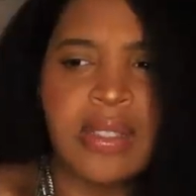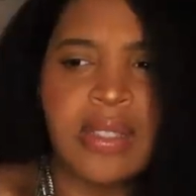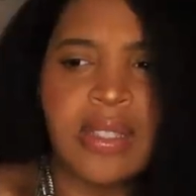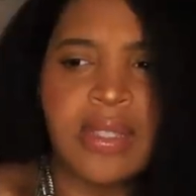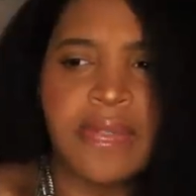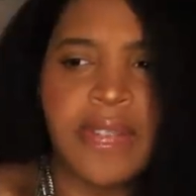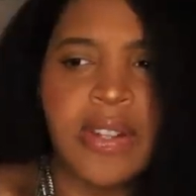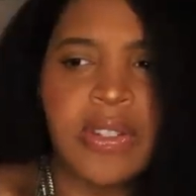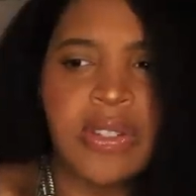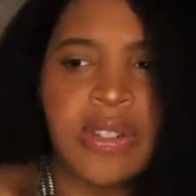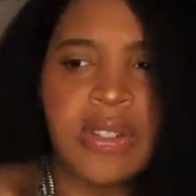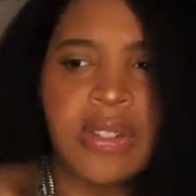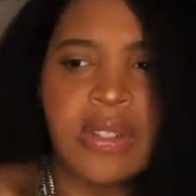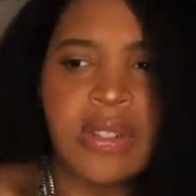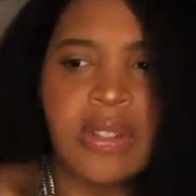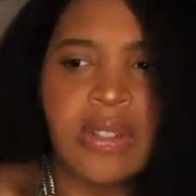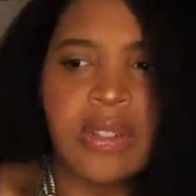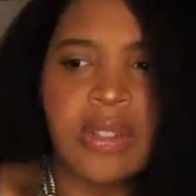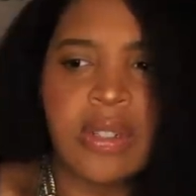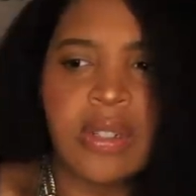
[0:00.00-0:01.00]
in this version?
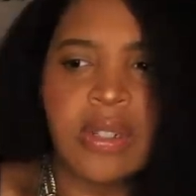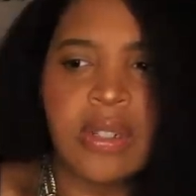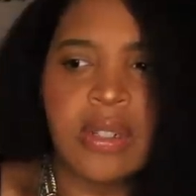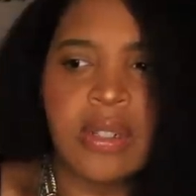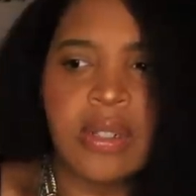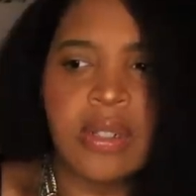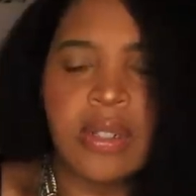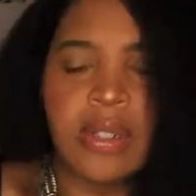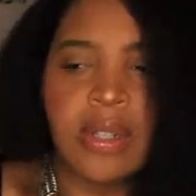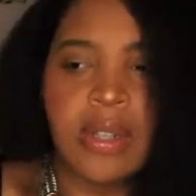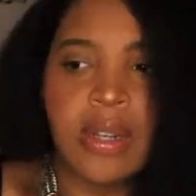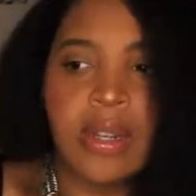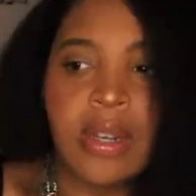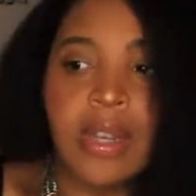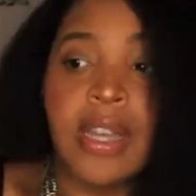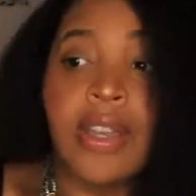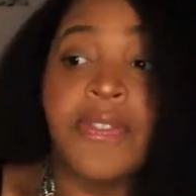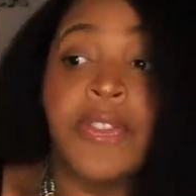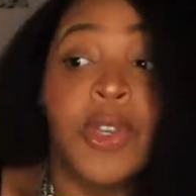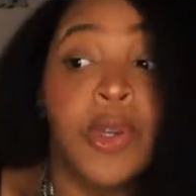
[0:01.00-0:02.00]

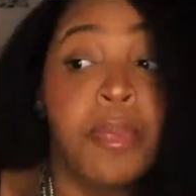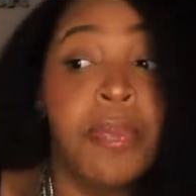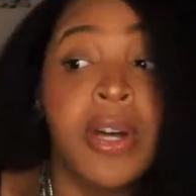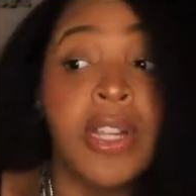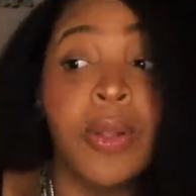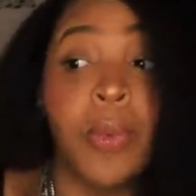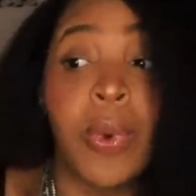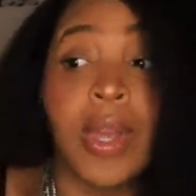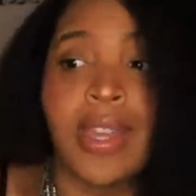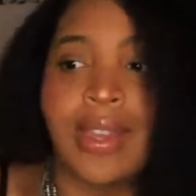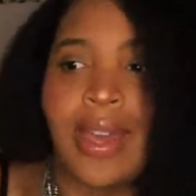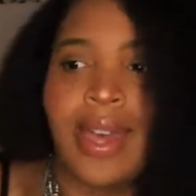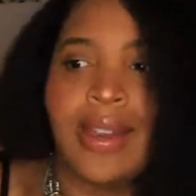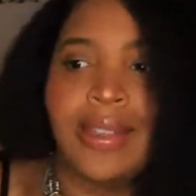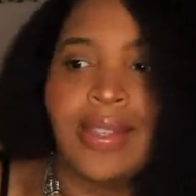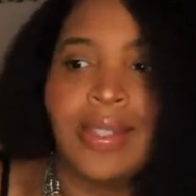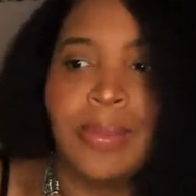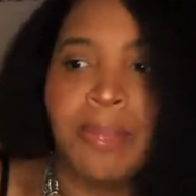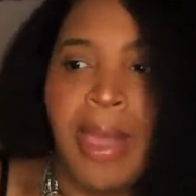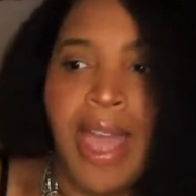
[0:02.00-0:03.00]
If you pull a wig out
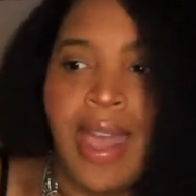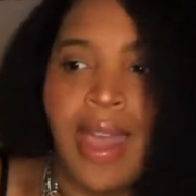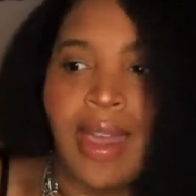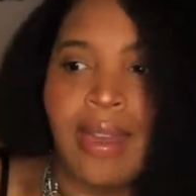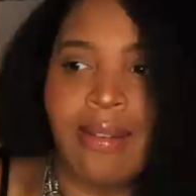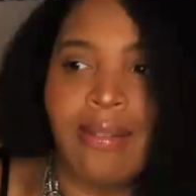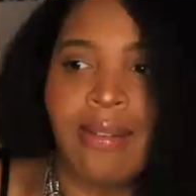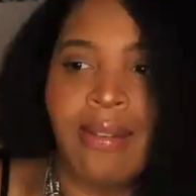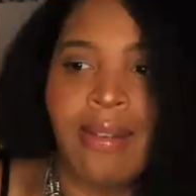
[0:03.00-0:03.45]
of this bag.